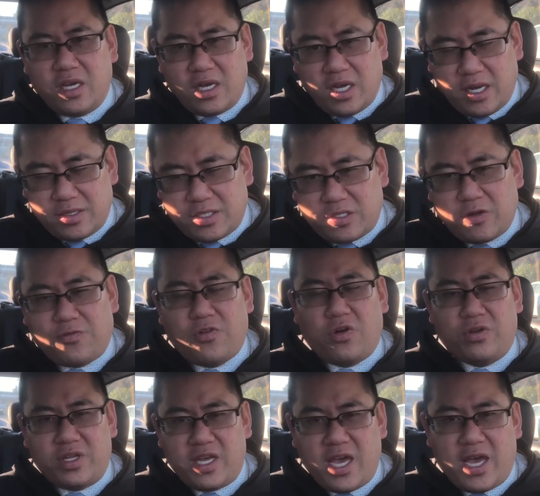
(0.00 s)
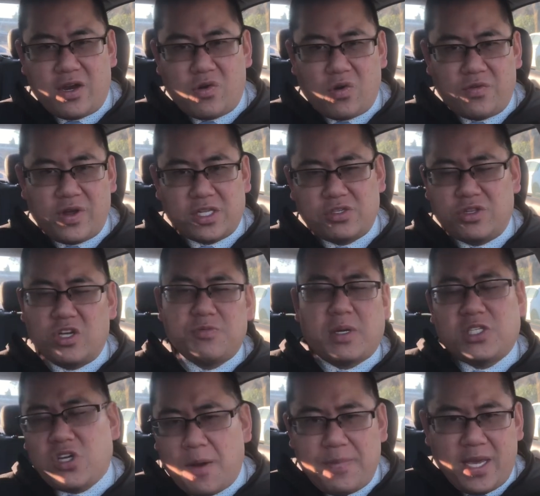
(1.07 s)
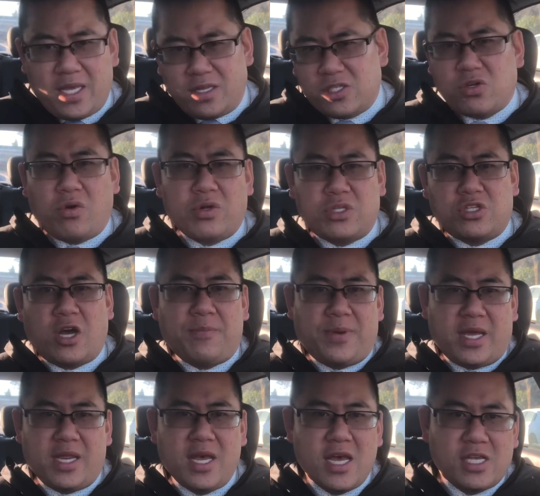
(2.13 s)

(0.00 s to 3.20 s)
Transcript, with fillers: uh, Toffoli, and Horvat. So there's my top eight. Let's go with the top eight.